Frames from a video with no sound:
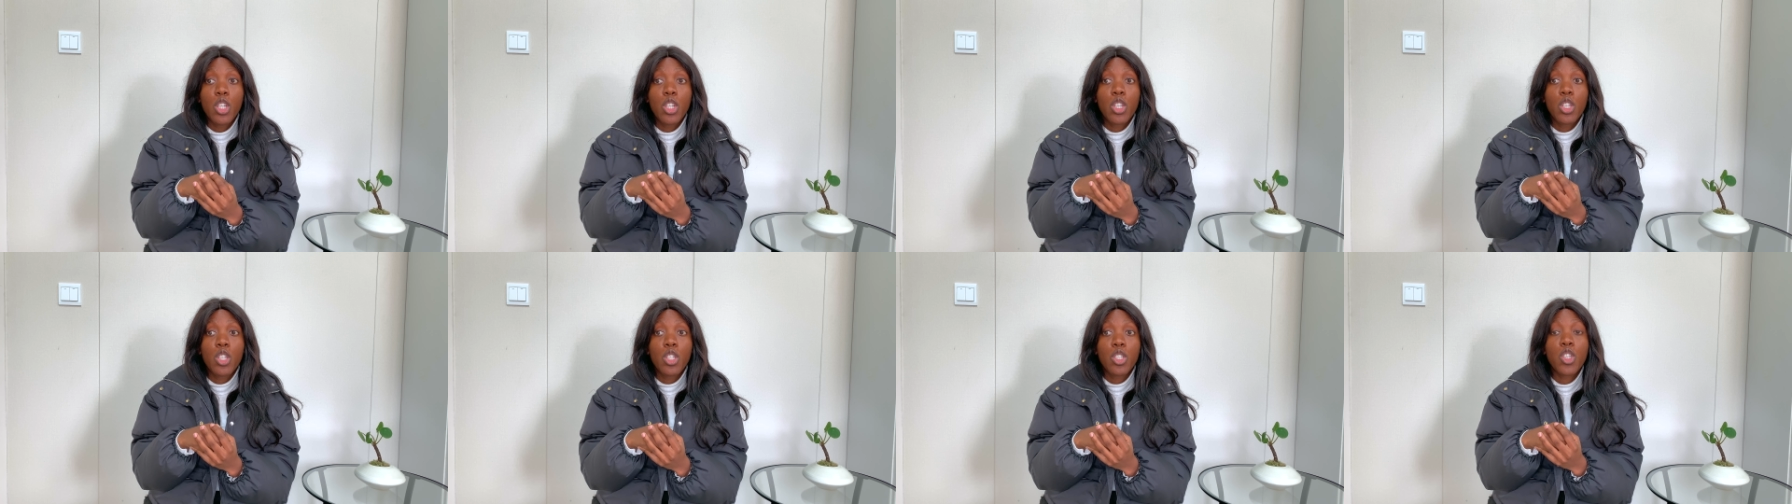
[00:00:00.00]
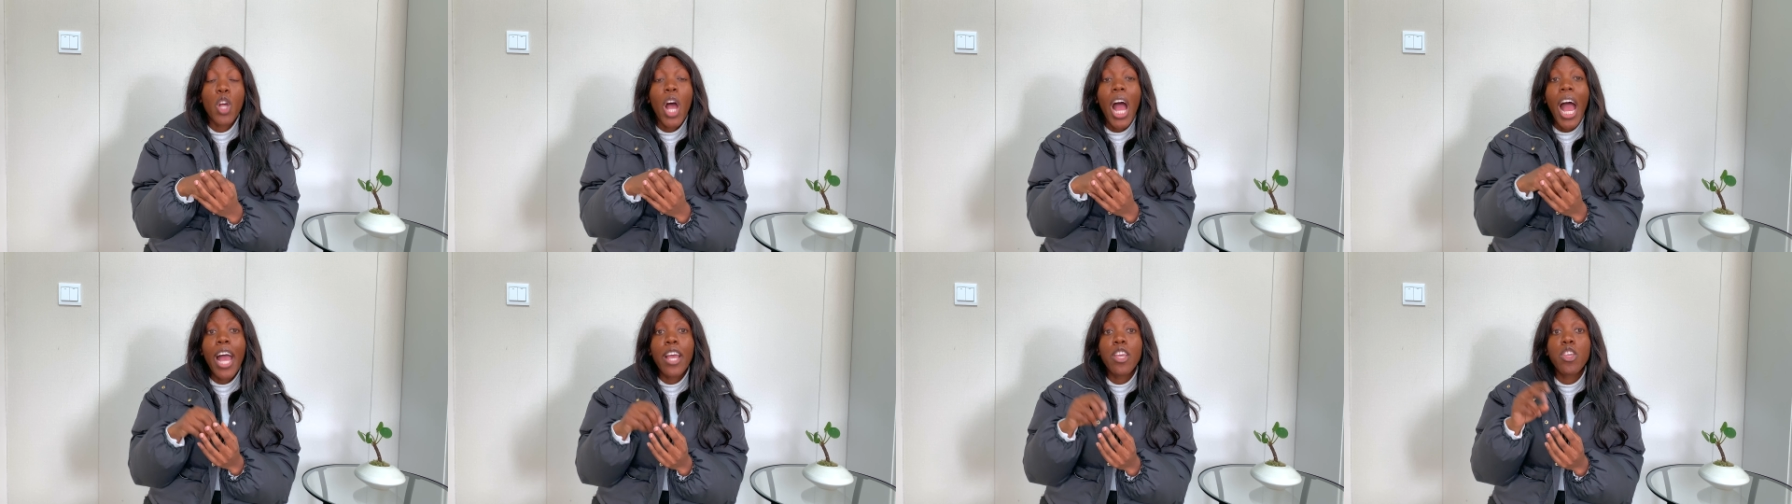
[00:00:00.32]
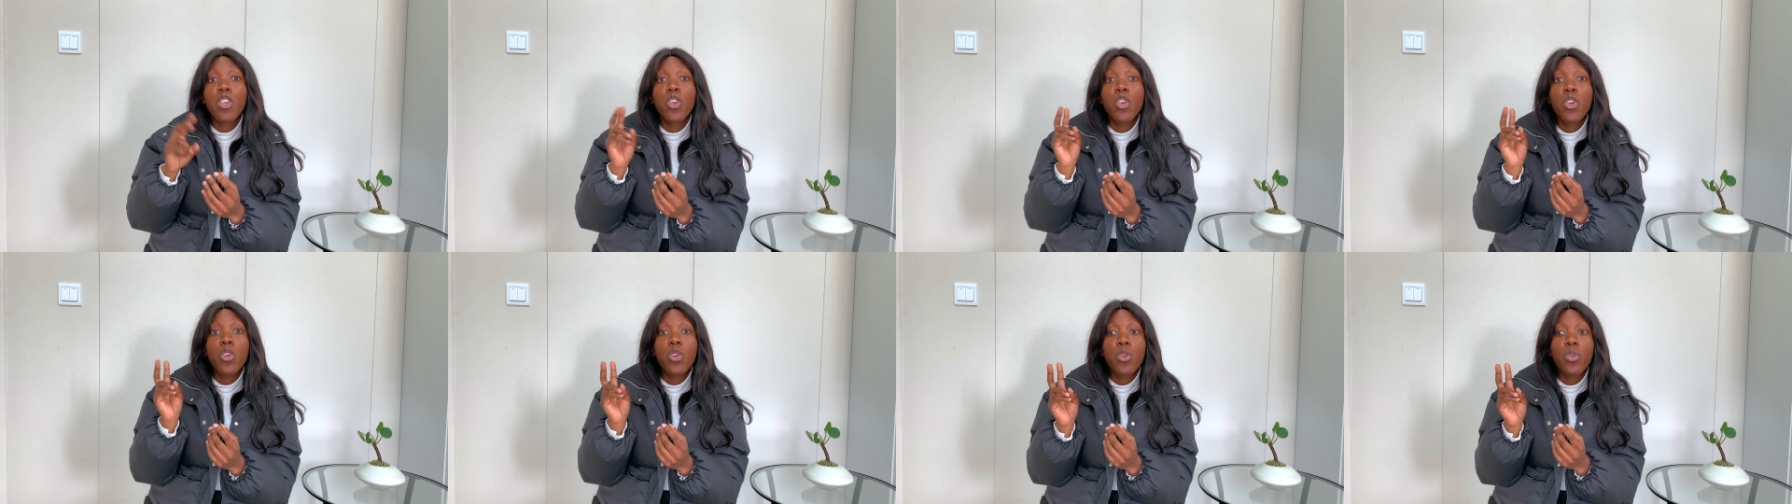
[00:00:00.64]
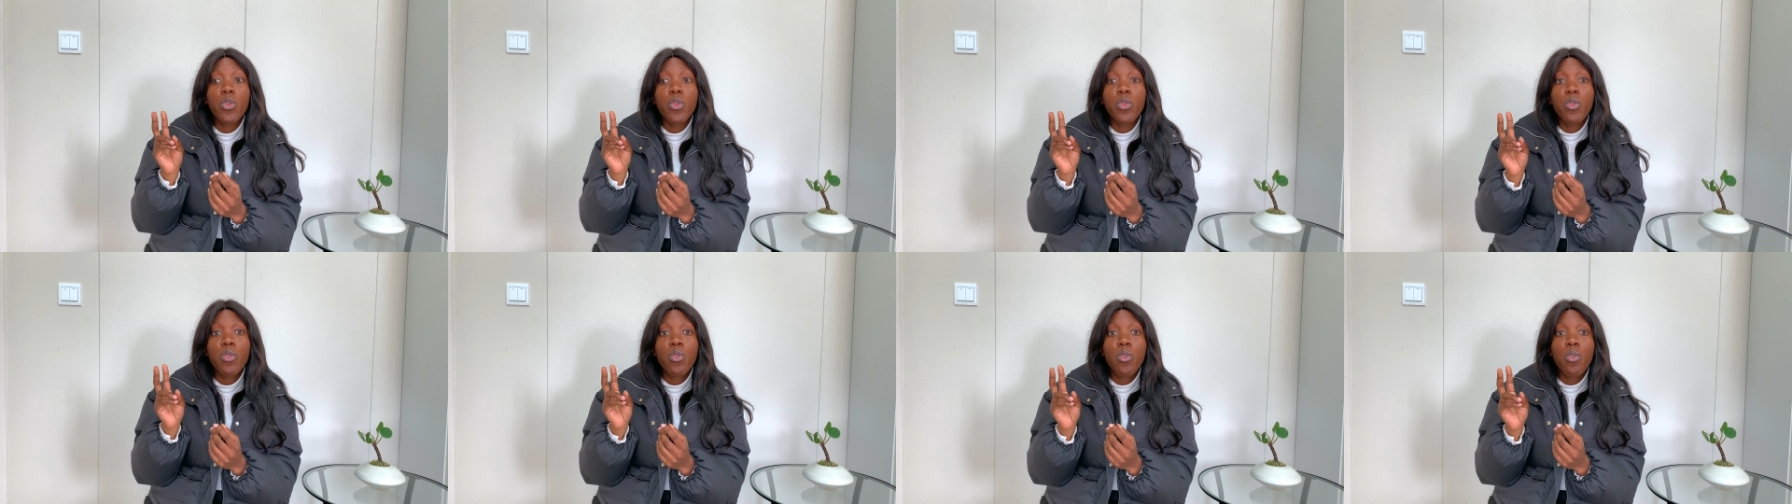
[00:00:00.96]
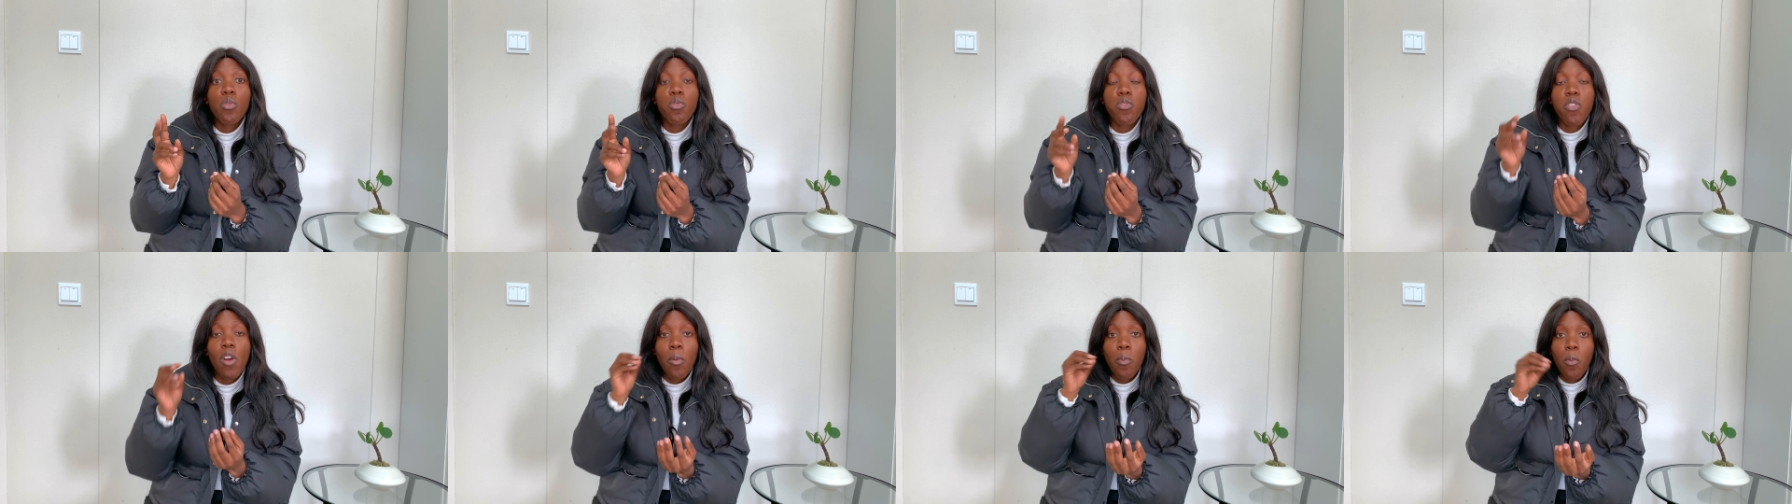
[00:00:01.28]
So I knew
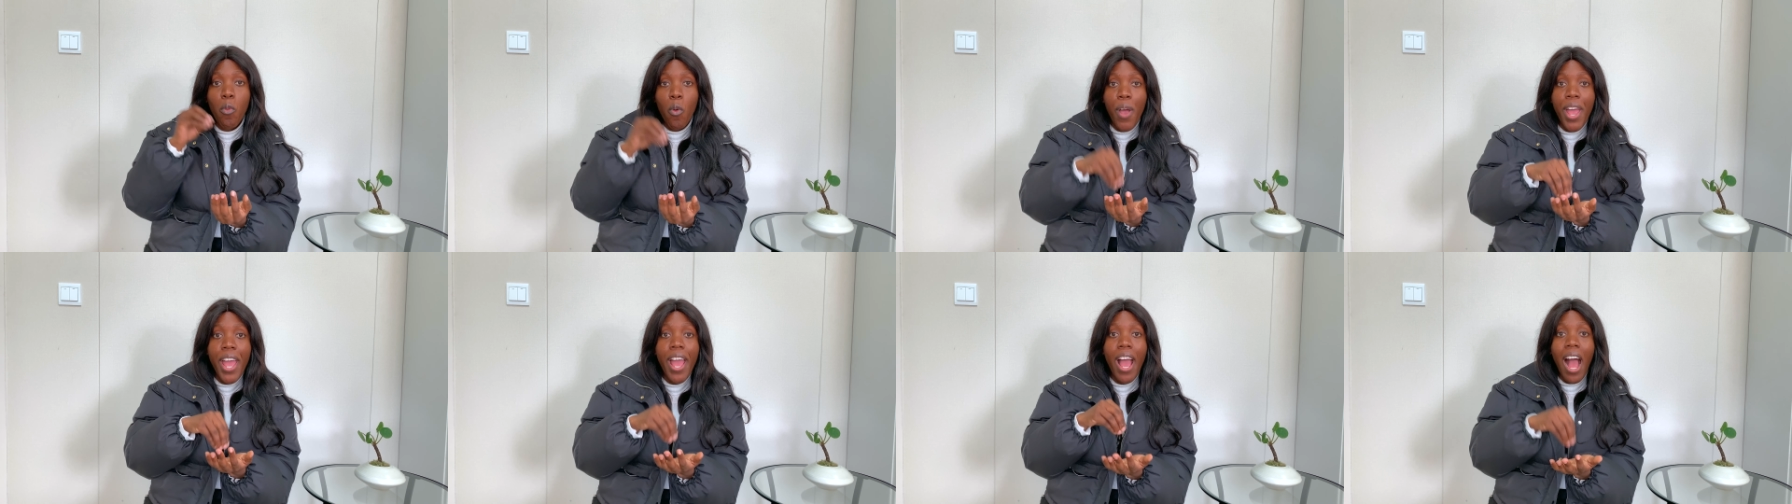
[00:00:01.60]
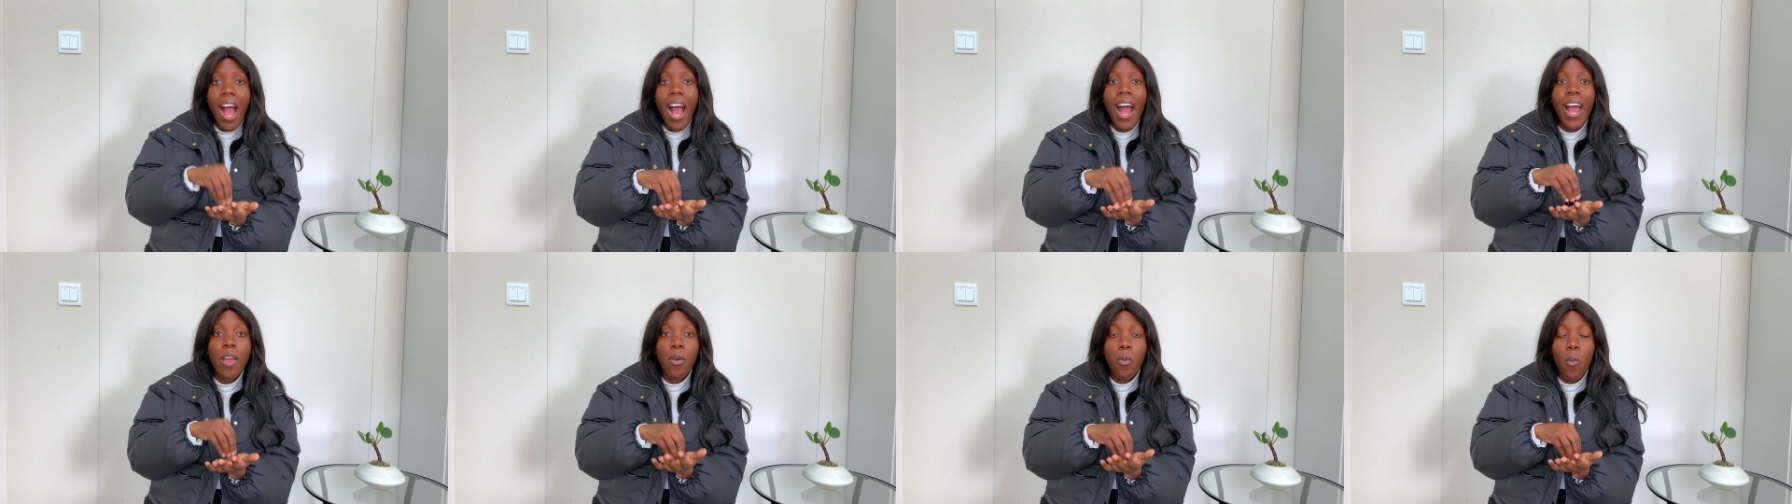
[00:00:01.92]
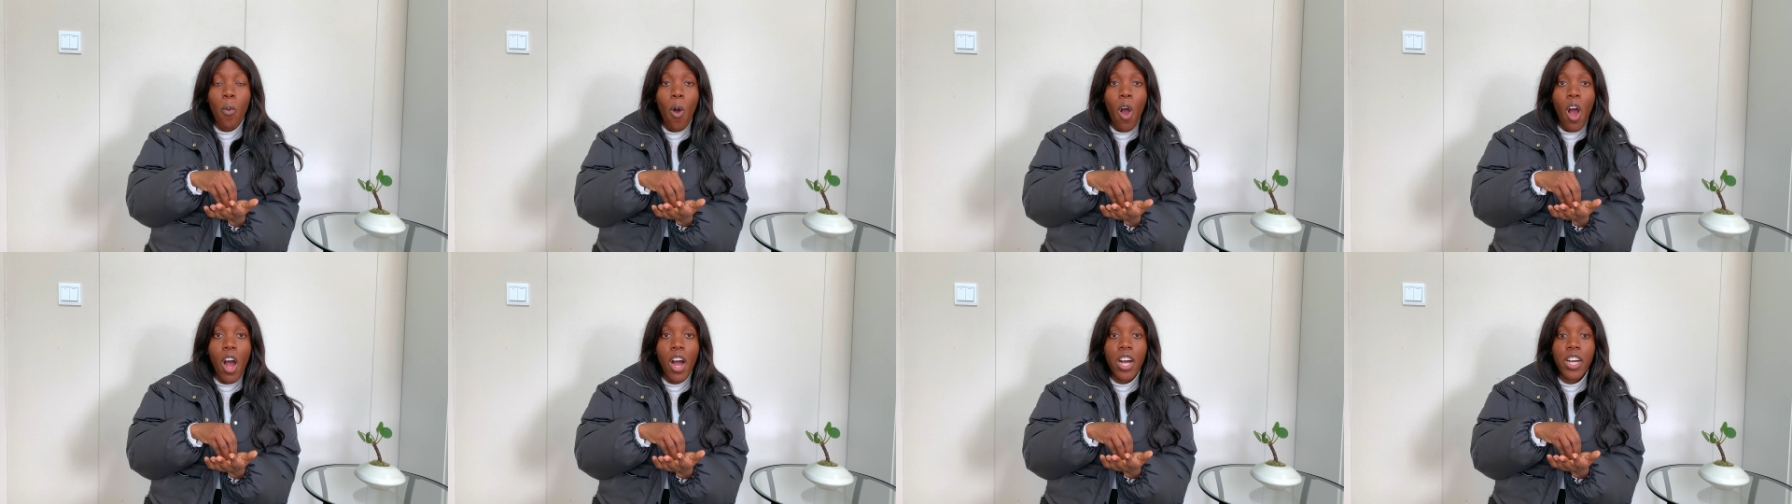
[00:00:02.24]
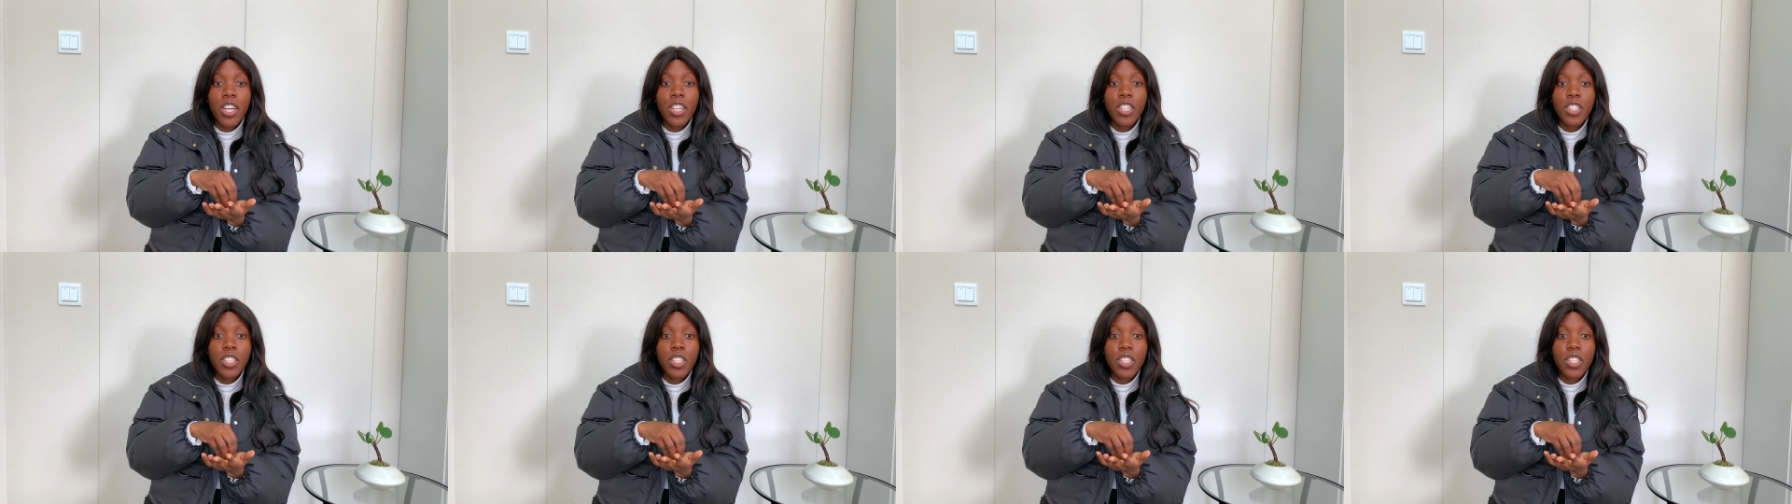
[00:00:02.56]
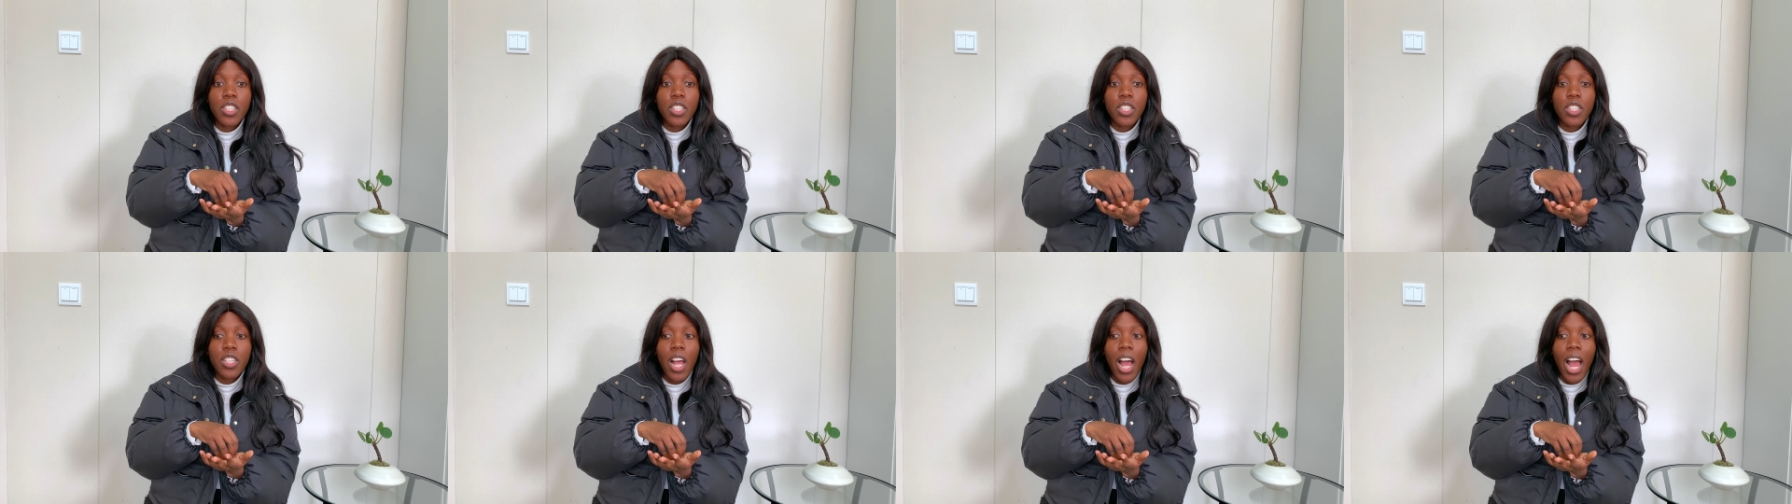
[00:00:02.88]
from where I
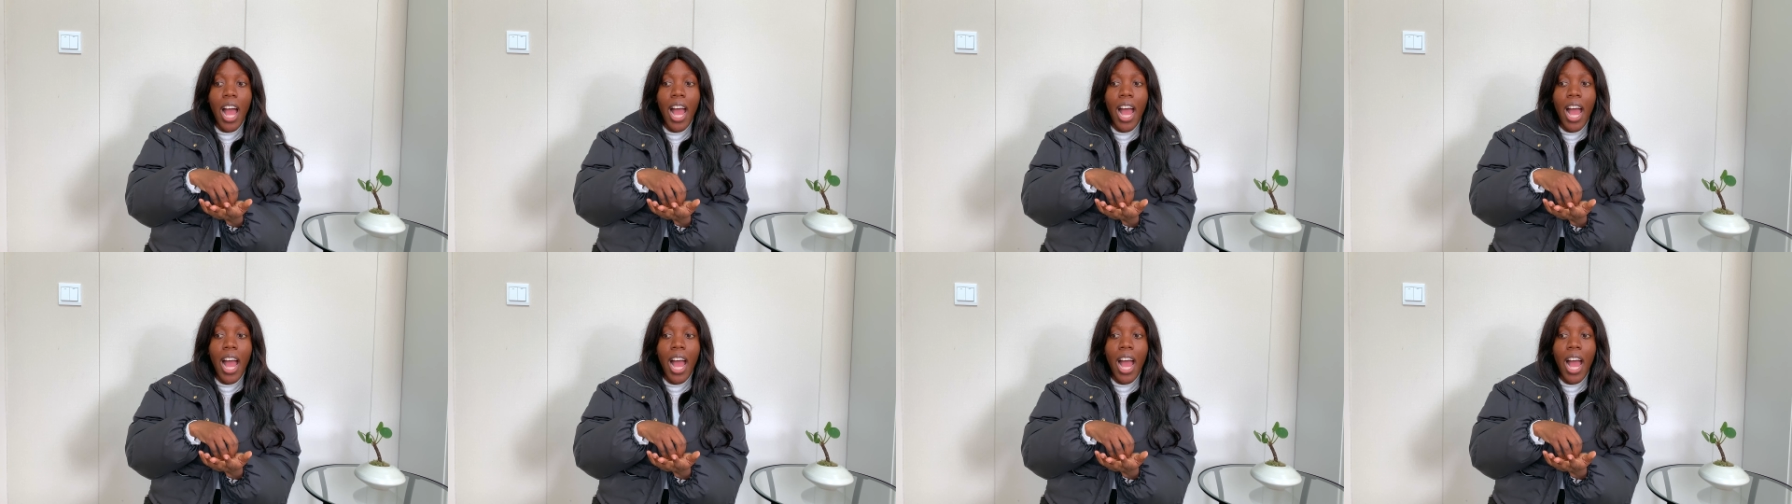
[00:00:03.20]
was,